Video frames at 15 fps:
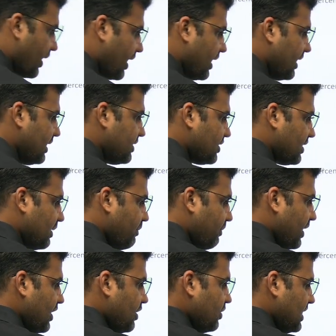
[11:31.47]
here is
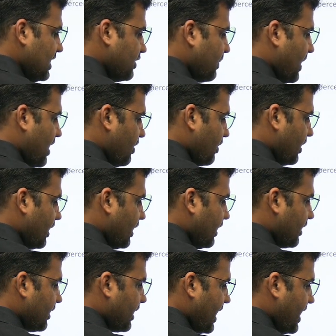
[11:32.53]
simply do this part only,
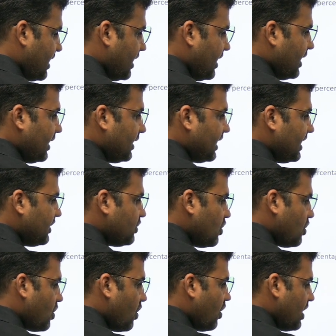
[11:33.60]
right? There is
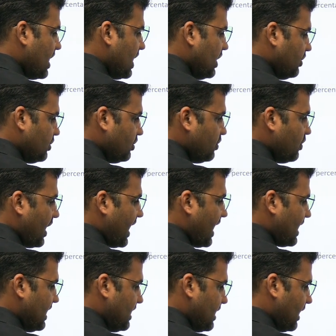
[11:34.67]
no need to do
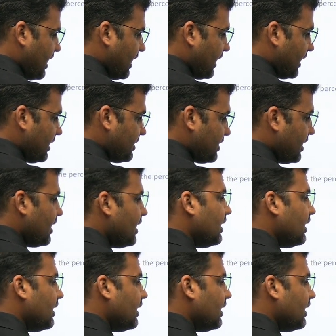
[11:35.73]
anything else.